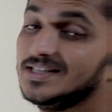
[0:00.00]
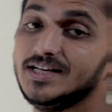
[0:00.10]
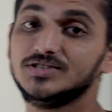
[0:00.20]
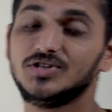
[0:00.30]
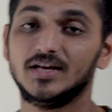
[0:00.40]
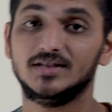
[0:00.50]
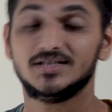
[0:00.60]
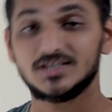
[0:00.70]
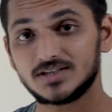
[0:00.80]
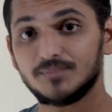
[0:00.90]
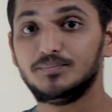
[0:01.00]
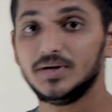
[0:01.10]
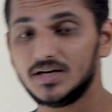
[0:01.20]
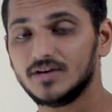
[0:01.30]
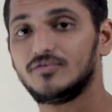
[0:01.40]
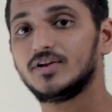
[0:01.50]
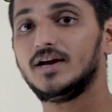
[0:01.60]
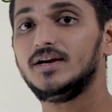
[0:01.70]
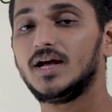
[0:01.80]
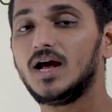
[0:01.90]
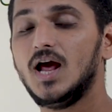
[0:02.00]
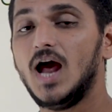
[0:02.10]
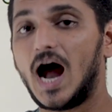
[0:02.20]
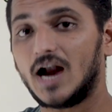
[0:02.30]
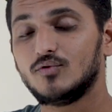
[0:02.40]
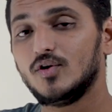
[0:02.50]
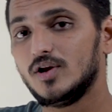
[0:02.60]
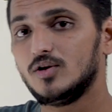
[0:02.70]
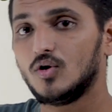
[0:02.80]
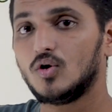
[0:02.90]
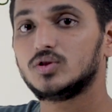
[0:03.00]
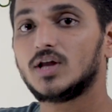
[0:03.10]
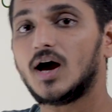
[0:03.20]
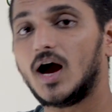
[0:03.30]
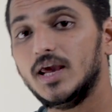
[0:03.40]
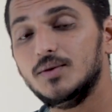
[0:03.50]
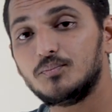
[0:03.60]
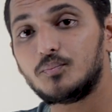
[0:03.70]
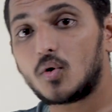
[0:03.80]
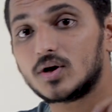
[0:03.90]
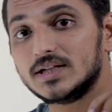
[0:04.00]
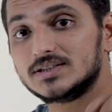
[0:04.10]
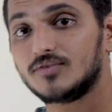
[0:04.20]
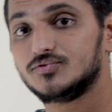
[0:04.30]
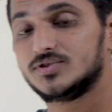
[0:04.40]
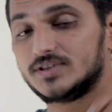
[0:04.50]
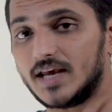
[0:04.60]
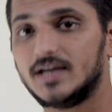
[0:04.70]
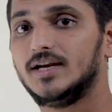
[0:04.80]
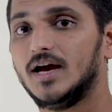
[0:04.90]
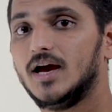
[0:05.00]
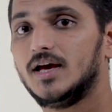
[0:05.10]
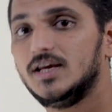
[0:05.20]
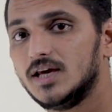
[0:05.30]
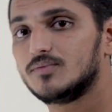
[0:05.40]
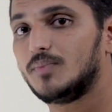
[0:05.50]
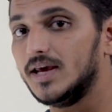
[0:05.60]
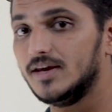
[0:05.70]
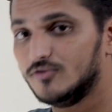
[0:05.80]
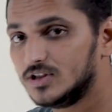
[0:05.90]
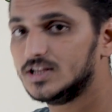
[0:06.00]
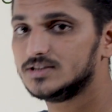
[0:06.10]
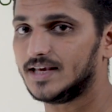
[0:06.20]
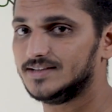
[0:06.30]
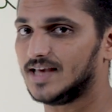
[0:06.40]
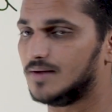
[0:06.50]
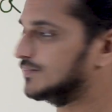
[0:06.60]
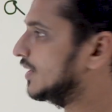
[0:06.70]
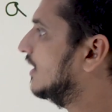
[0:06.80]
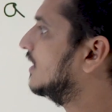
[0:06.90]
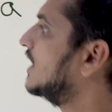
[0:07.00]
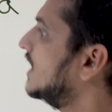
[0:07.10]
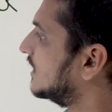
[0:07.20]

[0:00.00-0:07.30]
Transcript: in a string. This is a bit different, and we will know the importance of set here with this example.